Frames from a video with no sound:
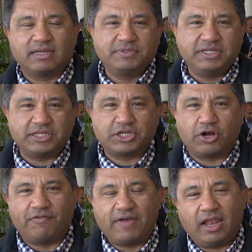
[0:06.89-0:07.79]
I'm Zeus
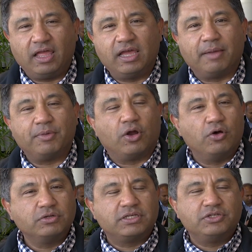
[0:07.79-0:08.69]
Kerravala and I'm your
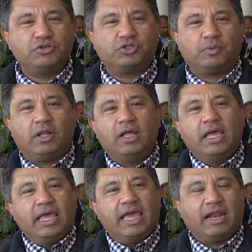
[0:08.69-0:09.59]
host as usual.
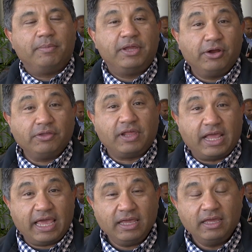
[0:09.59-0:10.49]
And I'm here
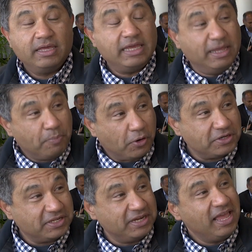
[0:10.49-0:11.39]
today in
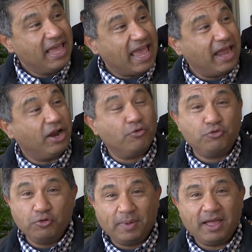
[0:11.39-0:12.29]
person at
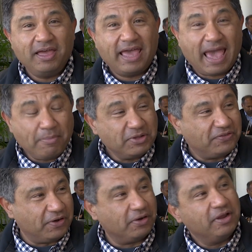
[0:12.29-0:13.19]
Aruba
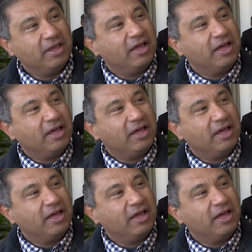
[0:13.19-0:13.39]
Atmosphere.